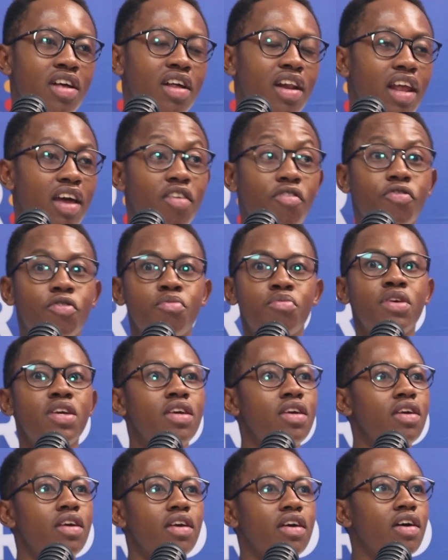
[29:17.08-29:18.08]
like for
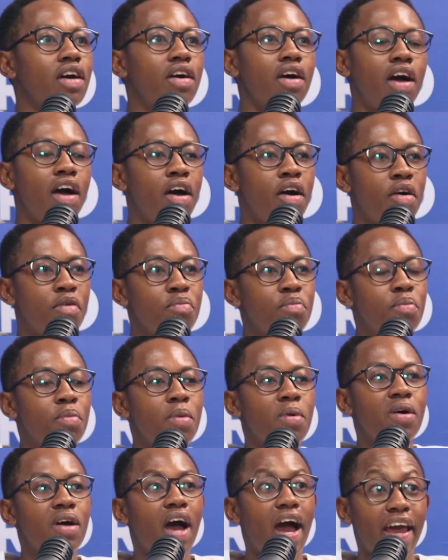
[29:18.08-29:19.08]
me,
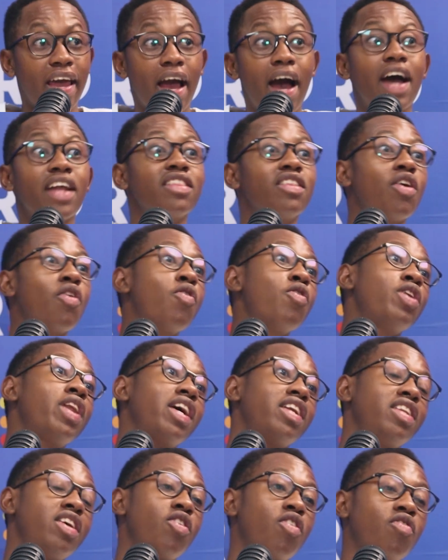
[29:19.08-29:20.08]
I had the whole
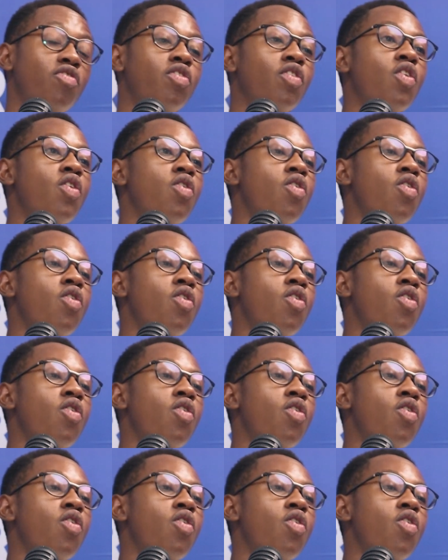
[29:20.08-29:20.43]
idea of